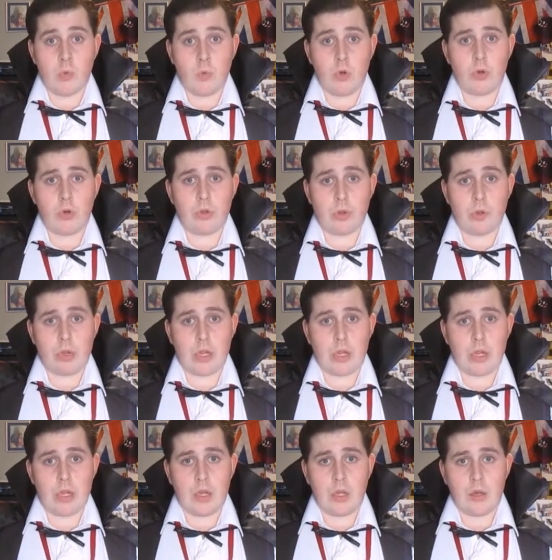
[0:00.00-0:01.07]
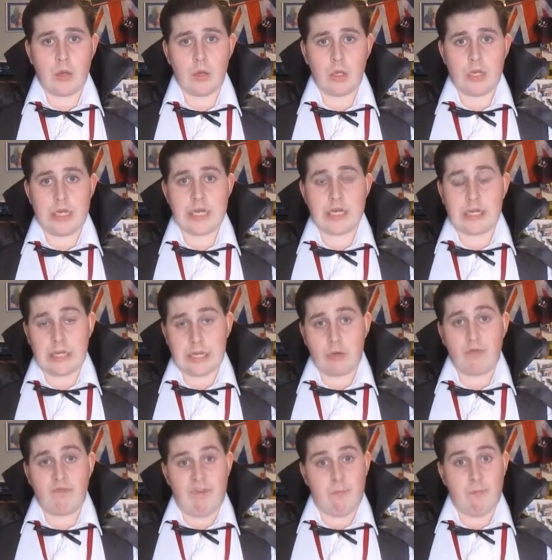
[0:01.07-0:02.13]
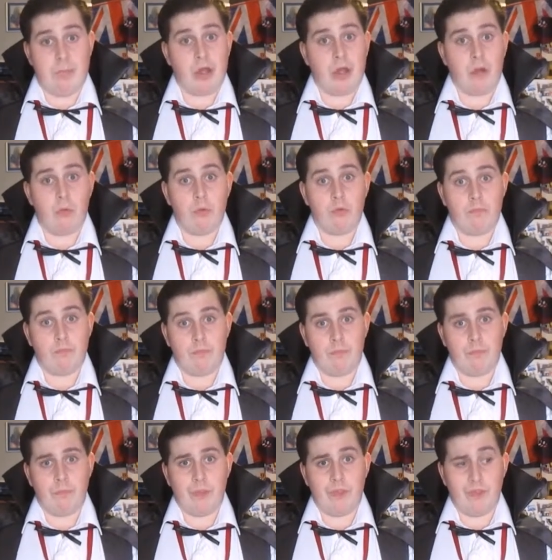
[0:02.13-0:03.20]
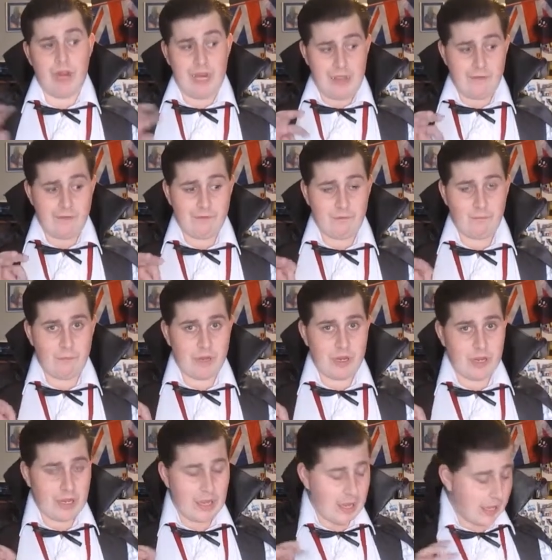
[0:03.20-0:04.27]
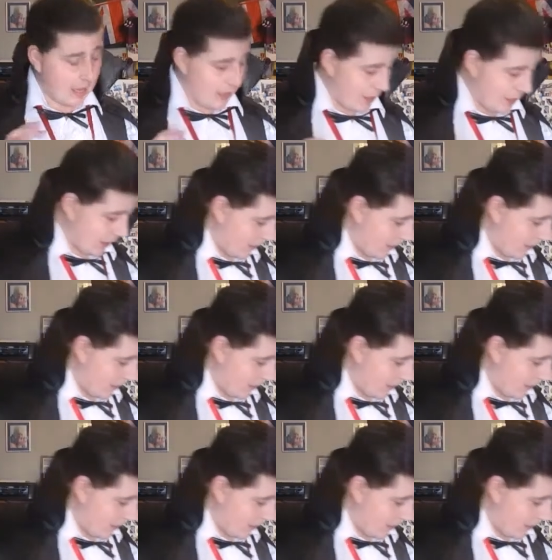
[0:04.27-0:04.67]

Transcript: will you need to kill a vampire with. Left on me, I